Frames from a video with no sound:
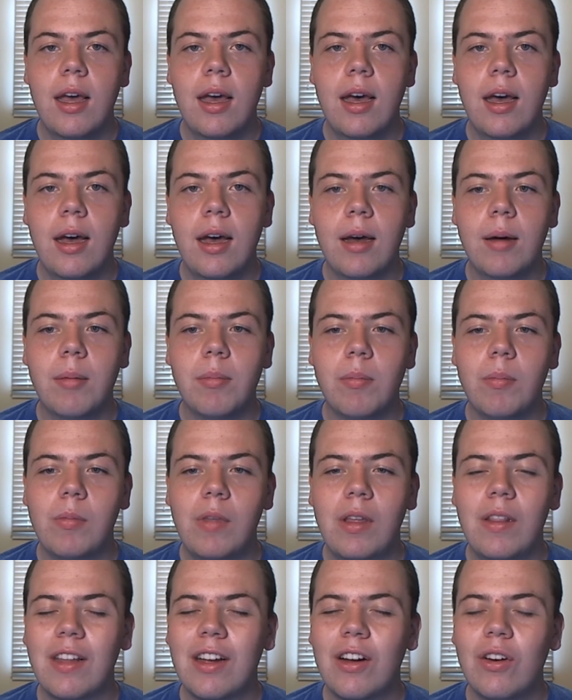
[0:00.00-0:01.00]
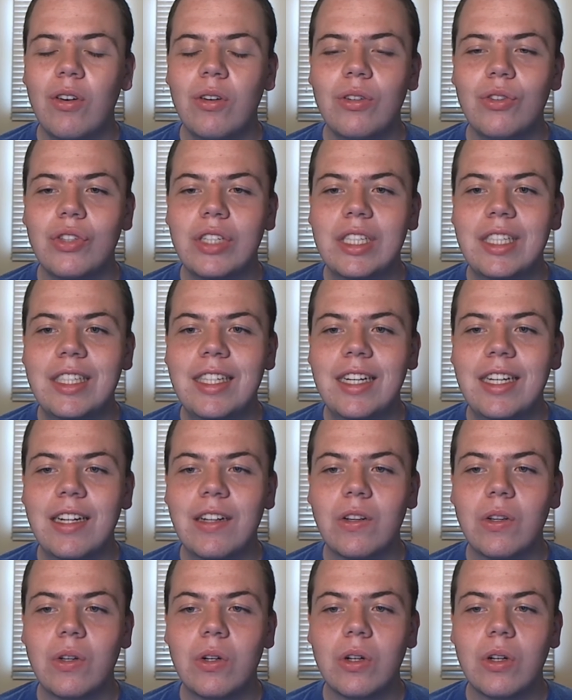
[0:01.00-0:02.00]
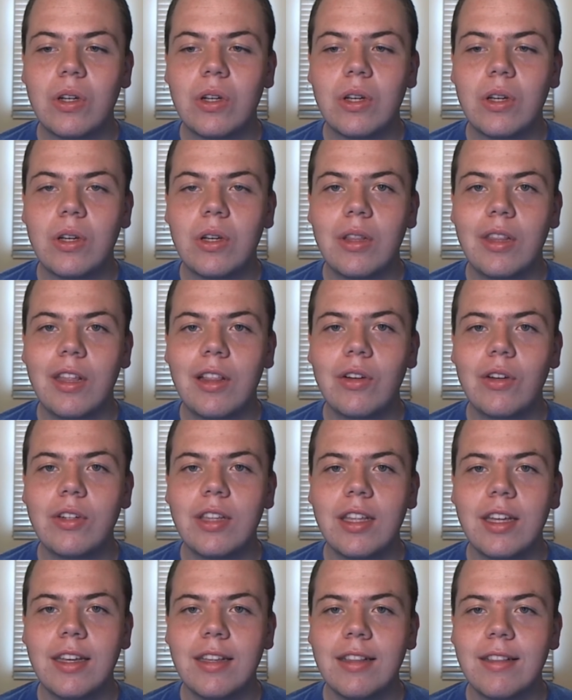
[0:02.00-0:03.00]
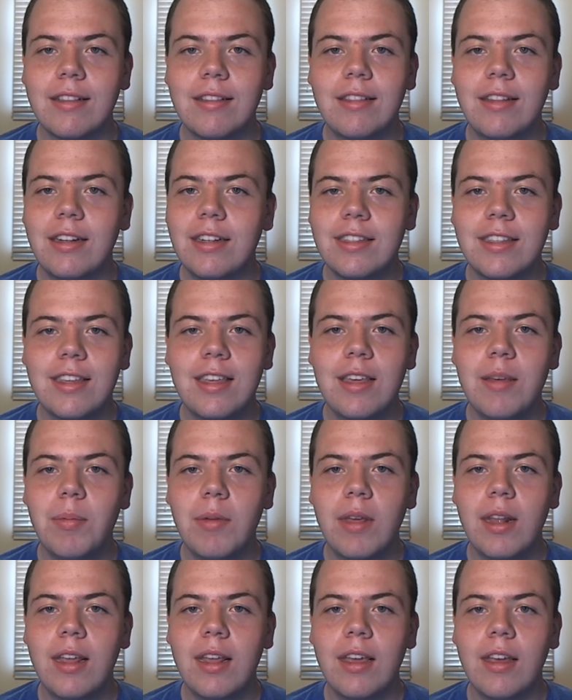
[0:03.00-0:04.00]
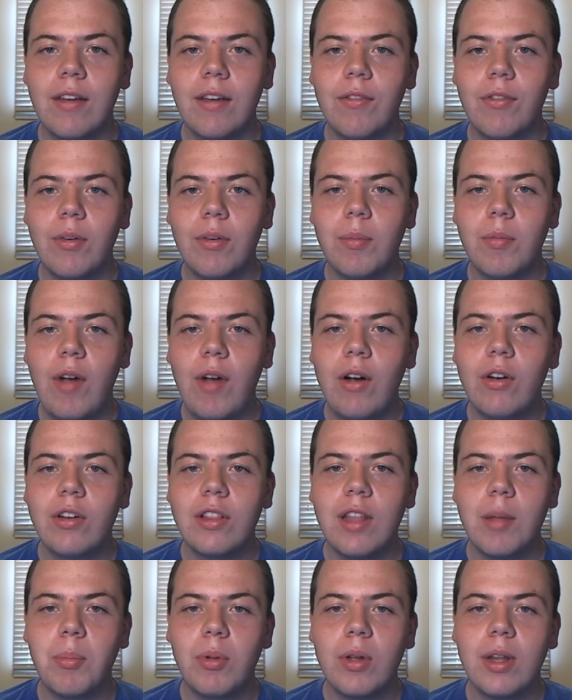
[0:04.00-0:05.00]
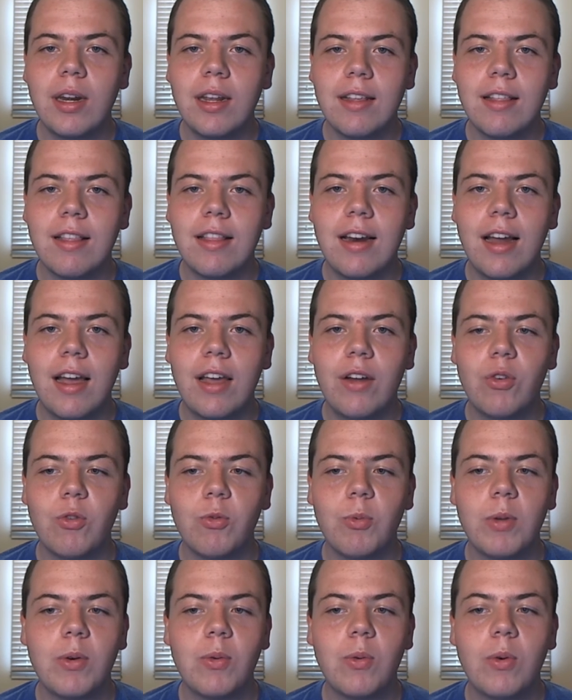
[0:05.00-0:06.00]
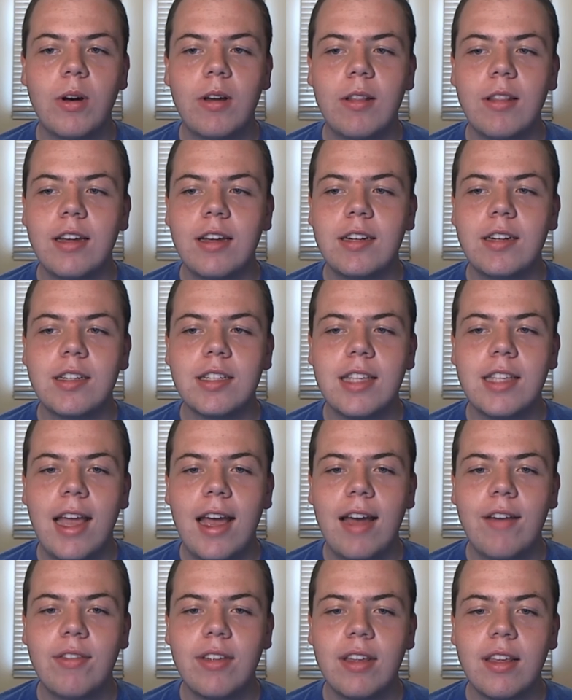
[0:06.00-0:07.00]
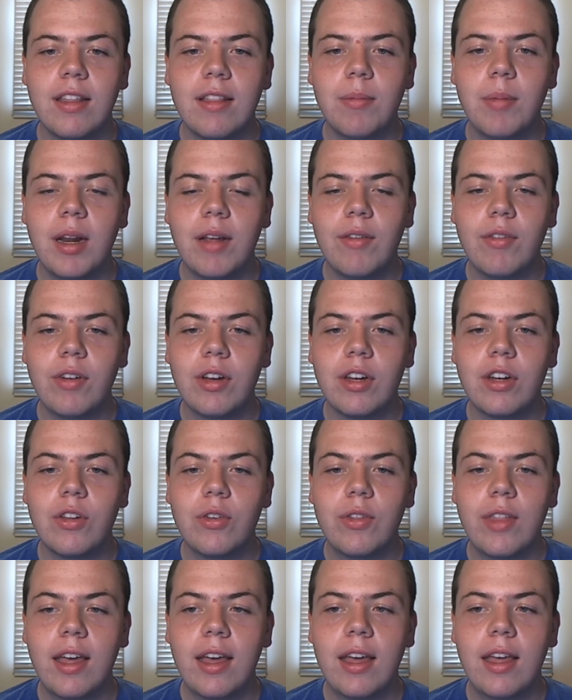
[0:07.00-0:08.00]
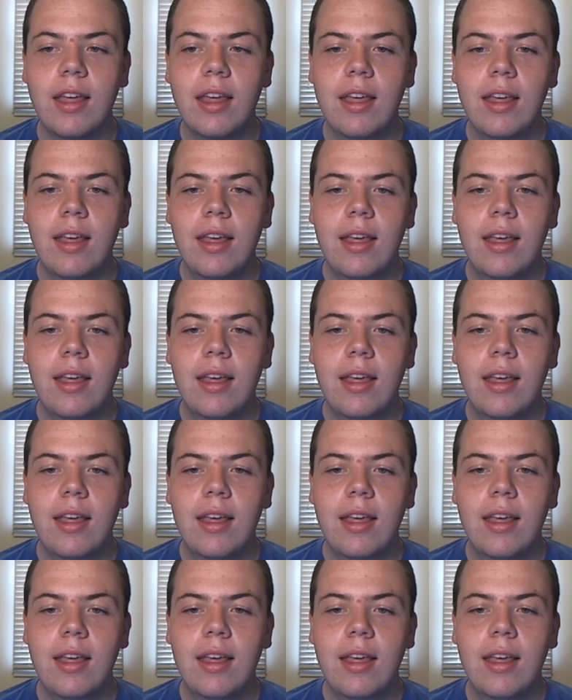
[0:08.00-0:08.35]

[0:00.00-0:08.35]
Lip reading: And the Cardinals just didn't look. They looked like they just keep getting, from how good they played against the Niners week one, they just haven't been able to do that